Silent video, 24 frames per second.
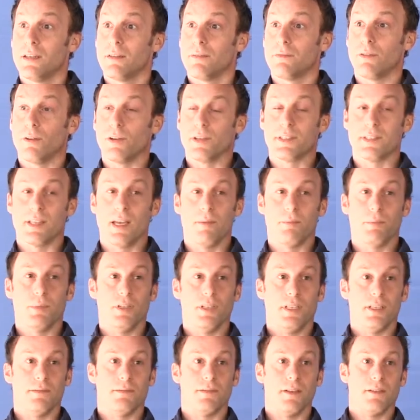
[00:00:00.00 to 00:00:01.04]
for
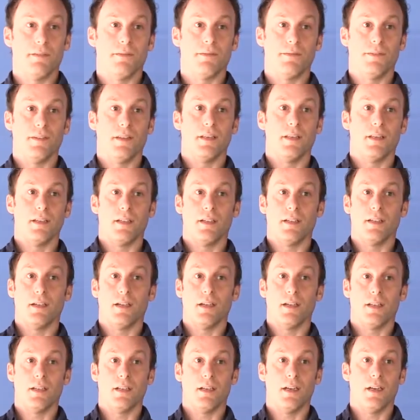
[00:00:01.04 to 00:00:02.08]
example, if I
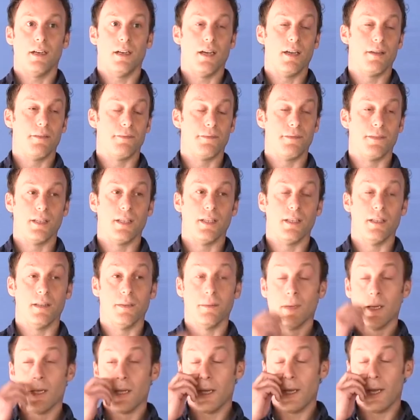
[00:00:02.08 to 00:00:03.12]
fear, uh, I feel
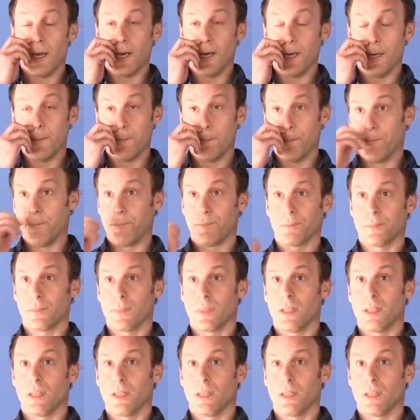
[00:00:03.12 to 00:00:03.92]
um,